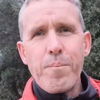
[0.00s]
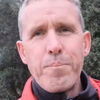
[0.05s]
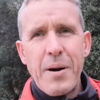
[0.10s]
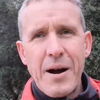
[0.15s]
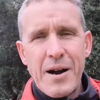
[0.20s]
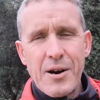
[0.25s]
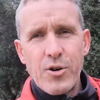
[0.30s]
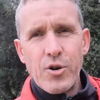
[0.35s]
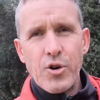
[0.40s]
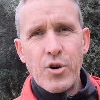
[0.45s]

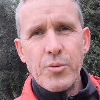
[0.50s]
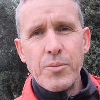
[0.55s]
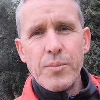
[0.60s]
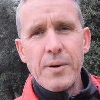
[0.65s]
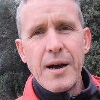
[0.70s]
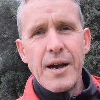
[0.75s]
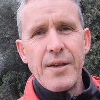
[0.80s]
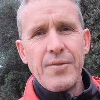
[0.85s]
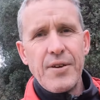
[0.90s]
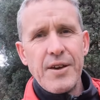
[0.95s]
bunk room
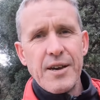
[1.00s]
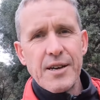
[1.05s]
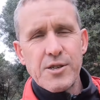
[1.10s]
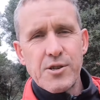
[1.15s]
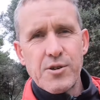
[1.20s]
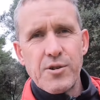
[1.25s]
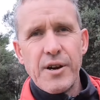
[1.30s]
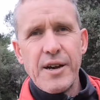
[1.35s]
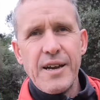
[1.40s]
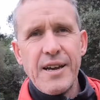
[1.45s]
and the
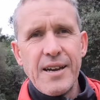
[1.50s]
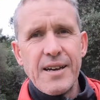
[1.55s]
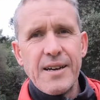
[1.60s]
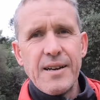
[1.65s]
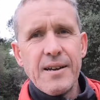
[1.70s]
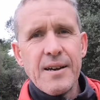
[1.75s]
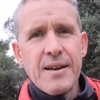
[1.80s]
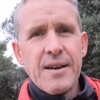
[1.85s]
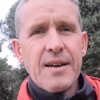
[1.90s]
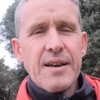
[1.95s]
extra
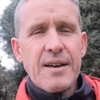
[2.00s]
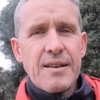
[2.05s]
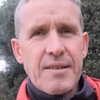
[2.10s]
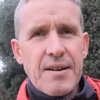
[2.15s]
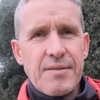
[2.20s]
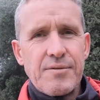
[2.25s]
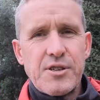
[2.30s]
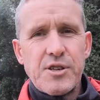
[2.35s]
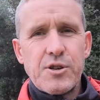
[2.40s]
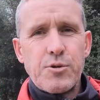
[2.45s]
head,
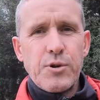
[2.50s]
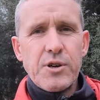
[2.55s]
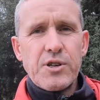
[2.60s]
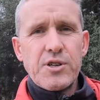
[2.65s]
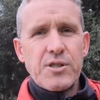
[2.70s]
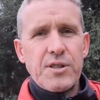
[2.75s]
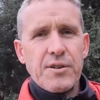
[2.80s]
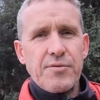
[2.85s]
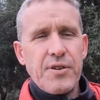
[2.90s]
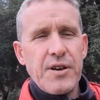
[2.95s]
they've
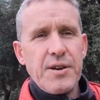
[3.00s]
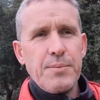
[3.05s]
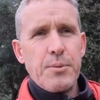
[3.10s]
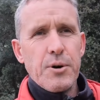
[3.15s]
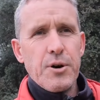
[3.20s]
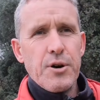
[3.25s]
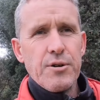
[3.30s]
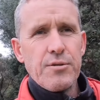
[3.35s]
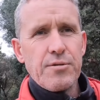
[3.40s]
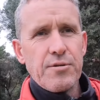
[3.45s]
squished the V
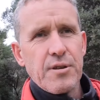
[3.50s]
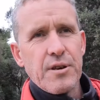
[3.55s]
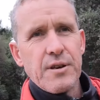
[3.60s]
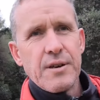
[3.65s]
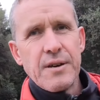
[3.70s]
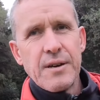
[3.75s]
berth